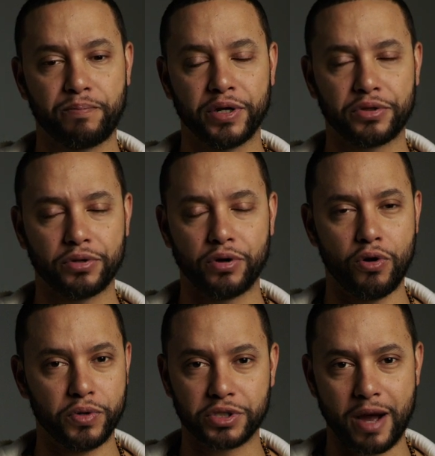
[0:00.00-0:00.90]
but they're
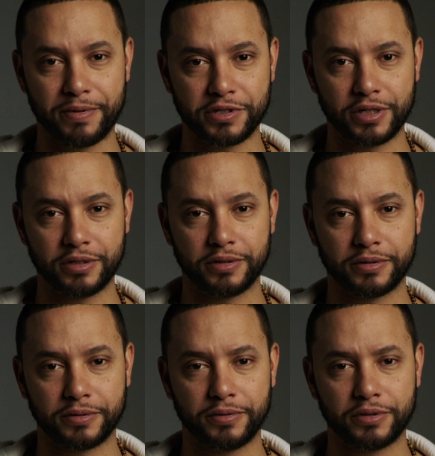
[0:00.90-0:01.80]
always opposite.
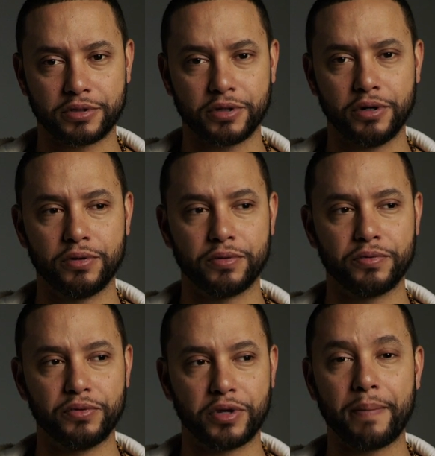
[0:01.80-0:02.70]
So
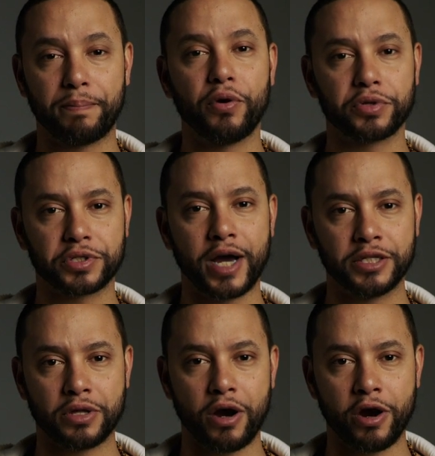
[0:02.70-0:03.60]
you get both
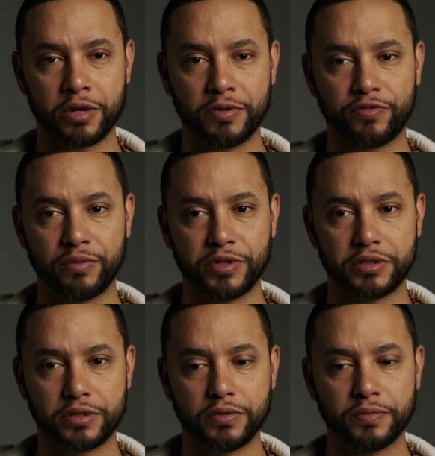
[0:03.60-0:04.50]
sides of the argument from
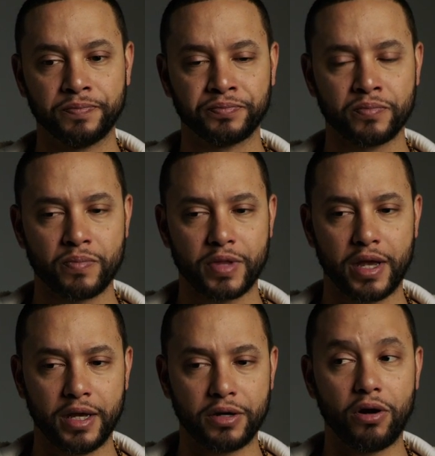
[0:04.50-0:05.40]
these two,
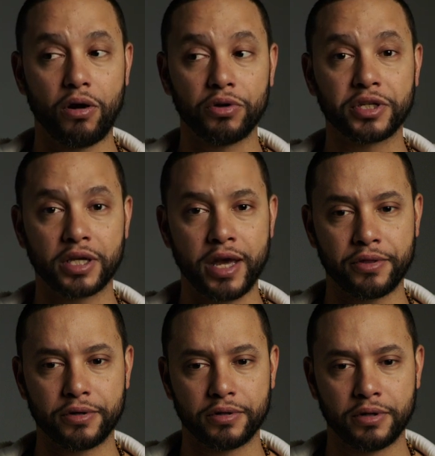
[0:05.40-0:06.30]
and altogether.
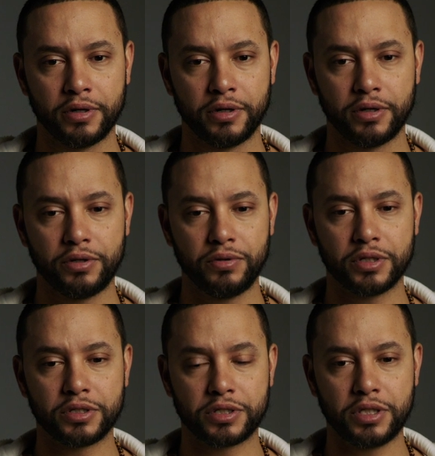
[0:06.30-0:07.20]
together you
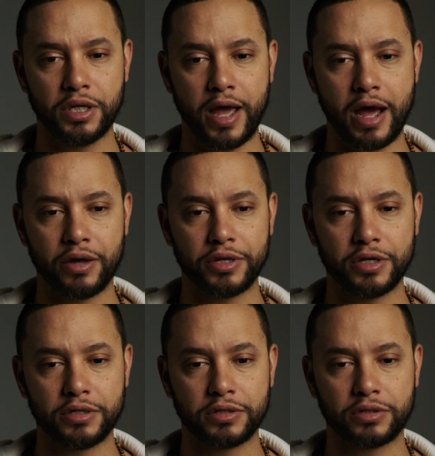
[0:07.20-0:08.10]
can see how
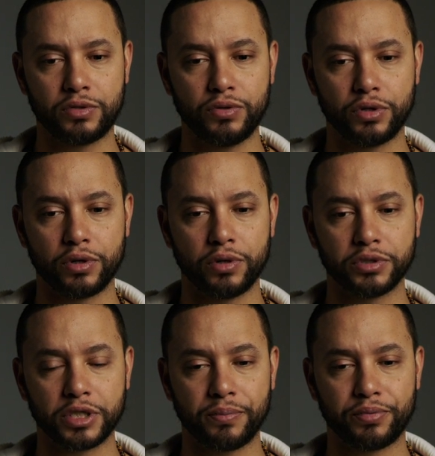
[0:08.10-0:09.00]
these two
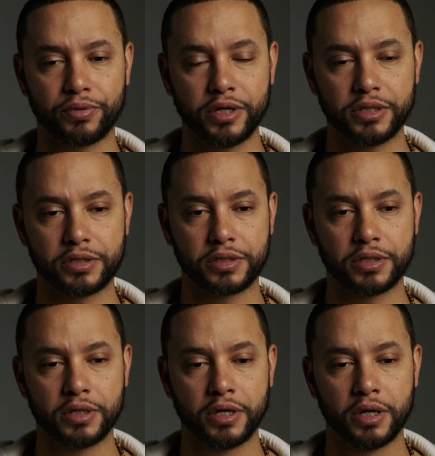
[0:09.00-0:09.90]
girls and priest